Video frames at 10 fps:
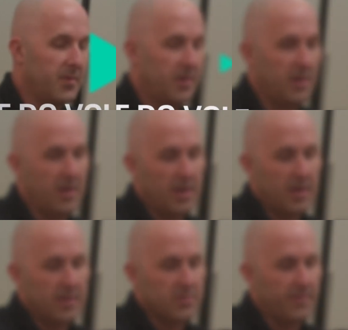Yeah.
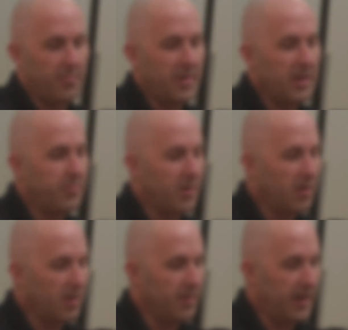So for
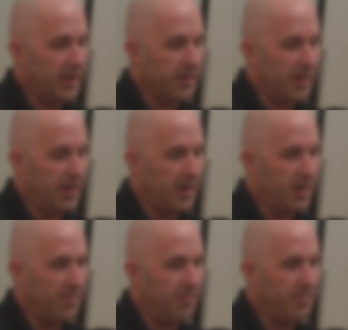people that
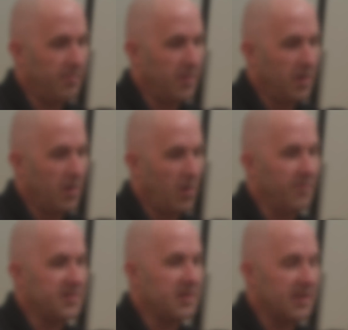are
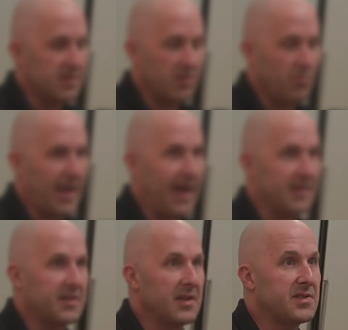obviously there's, we
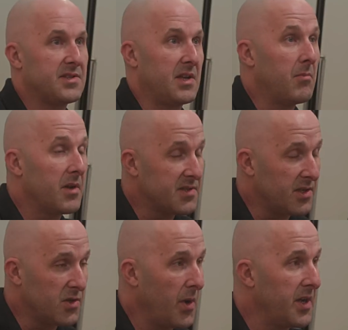can't say similar
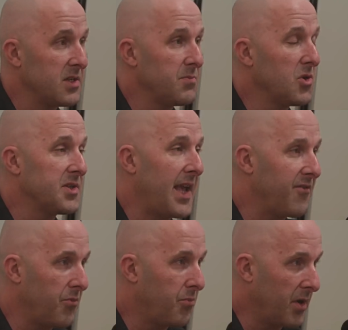situations because
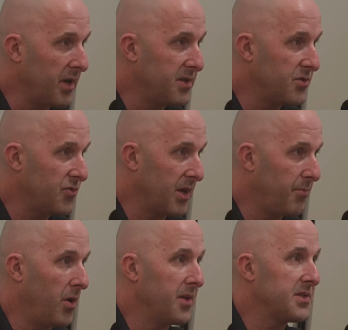everybody's trigger
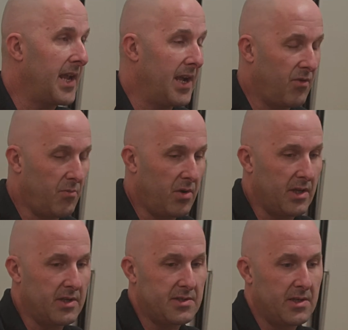points and
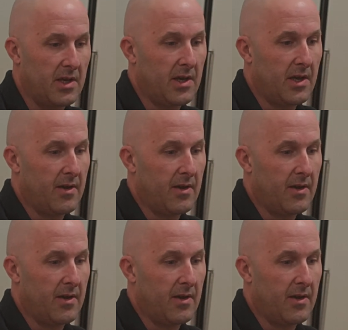everybody's yeah.